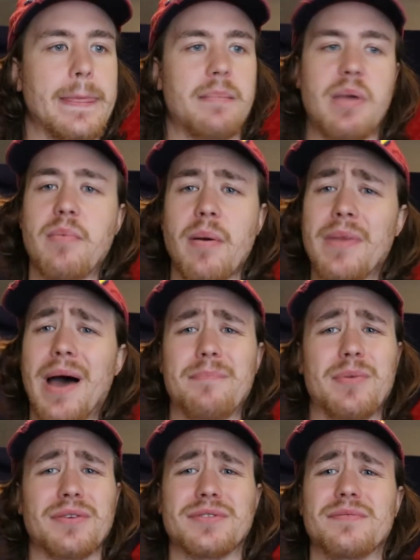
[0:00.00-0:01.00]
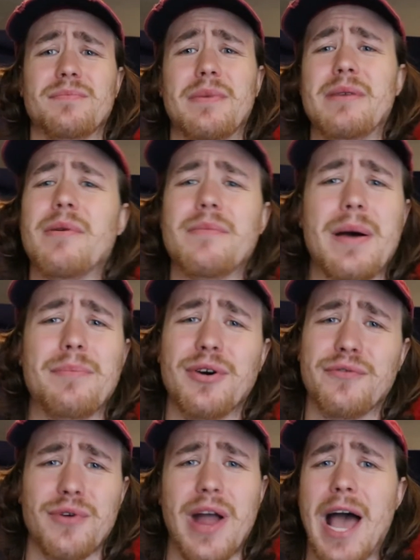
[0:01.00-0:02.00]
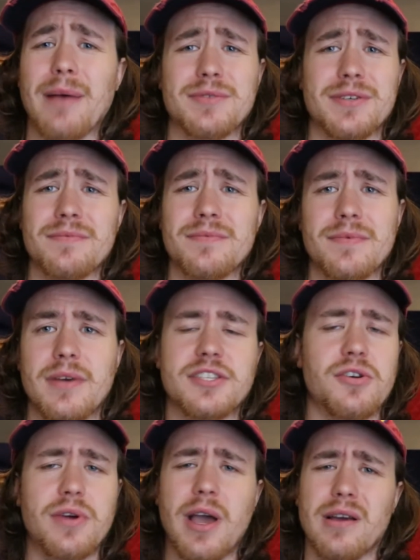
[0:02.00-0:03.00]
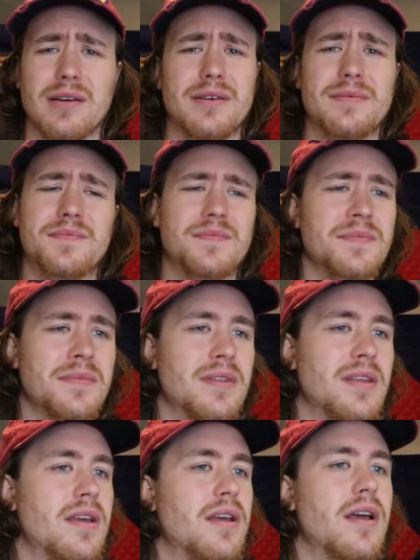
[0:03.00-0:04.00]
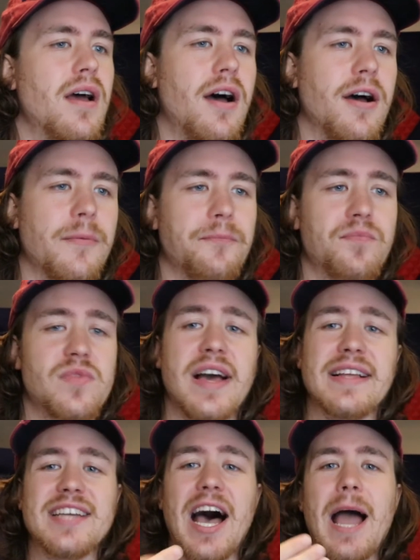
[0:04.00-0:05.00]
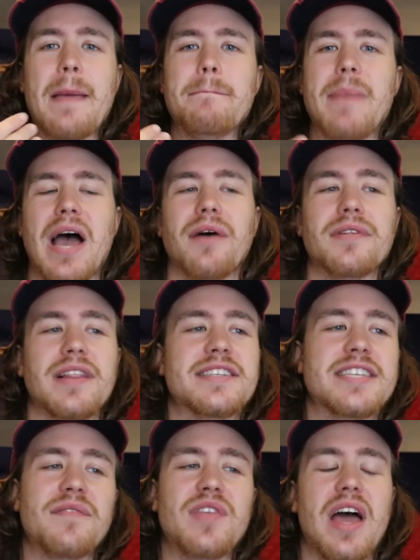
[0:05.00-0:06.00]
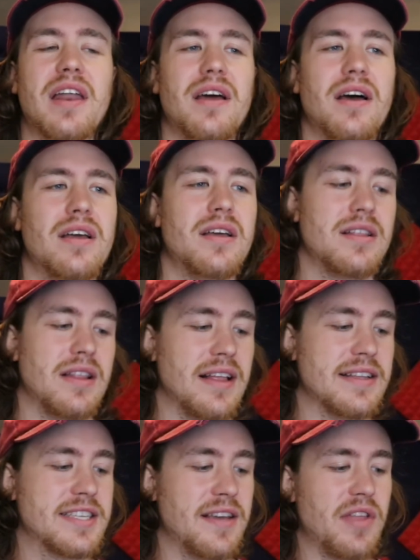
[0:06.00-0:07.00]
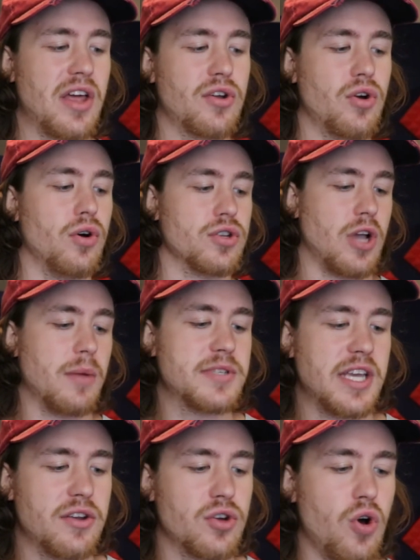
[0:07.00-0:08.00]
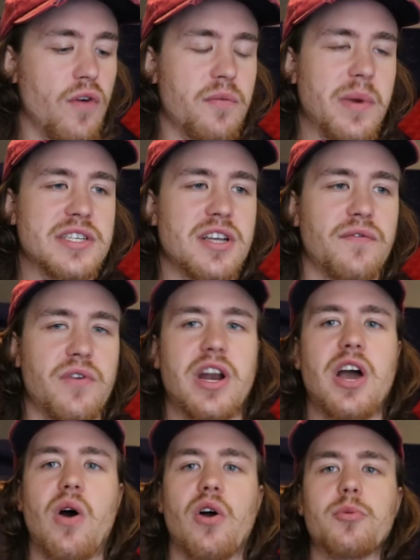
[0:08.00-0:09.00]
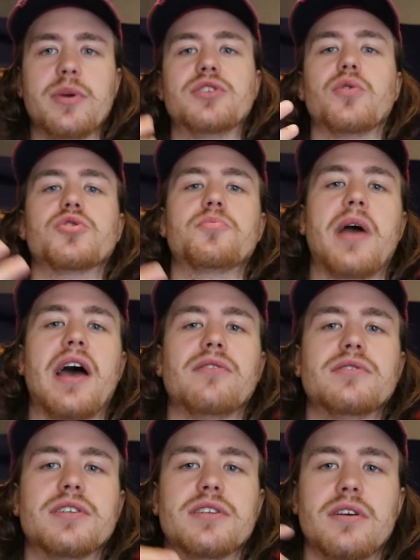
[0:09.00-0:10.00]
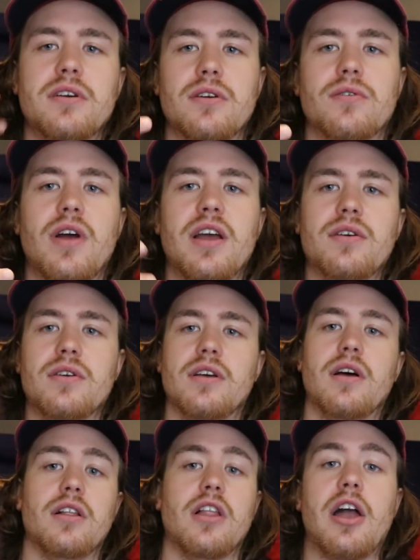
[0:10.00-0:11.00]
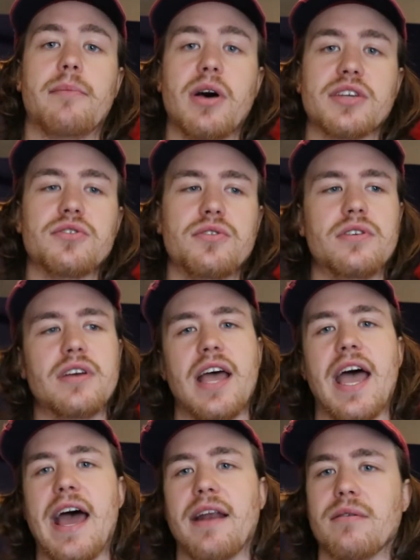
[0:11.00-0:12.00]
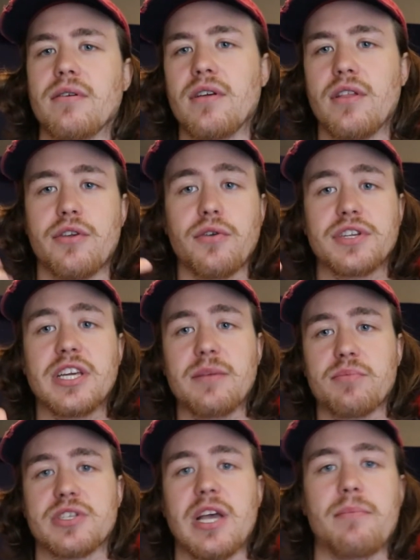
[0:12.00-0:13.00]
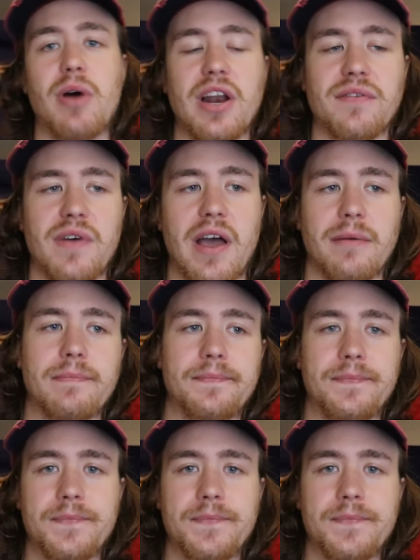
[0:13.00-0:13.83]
Maybe I'm not built for abs. It's okay. Time bound. Let's give that a goal. So I'm setting a goal for myself right now. I want to be 200 pounds, right? A lot of muscle at 13% body fat.